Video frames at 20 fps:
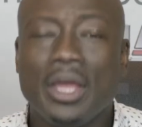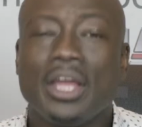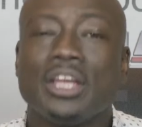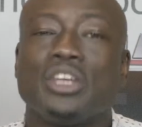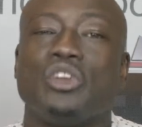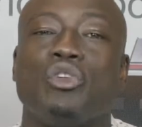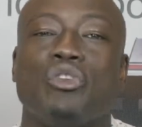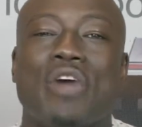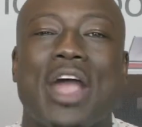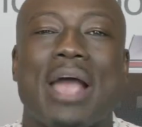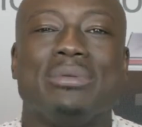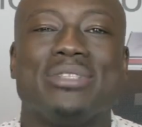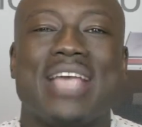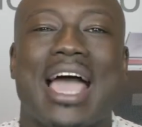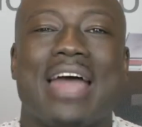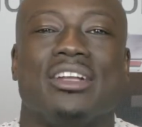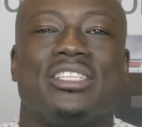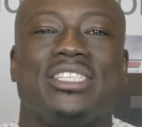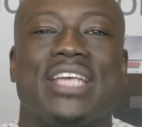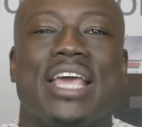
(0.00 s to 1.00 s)
The Rams
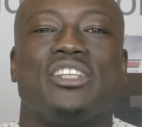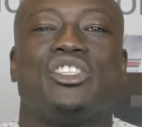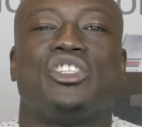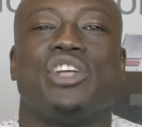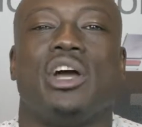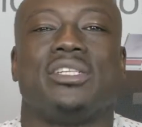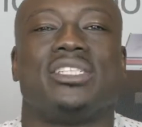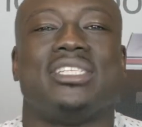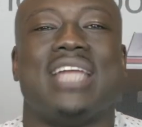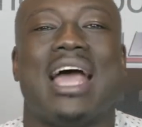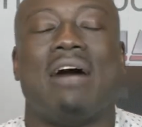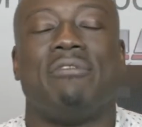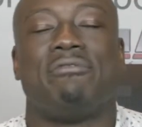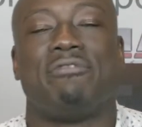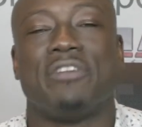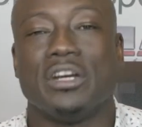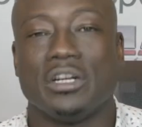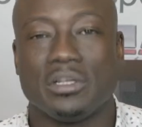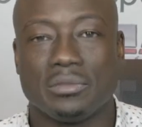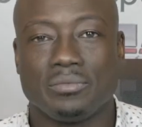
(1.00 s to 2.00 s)
got to take shots
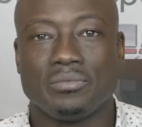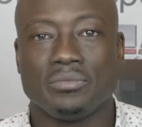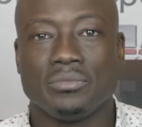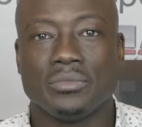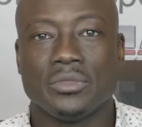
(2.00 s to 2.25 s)
downfield.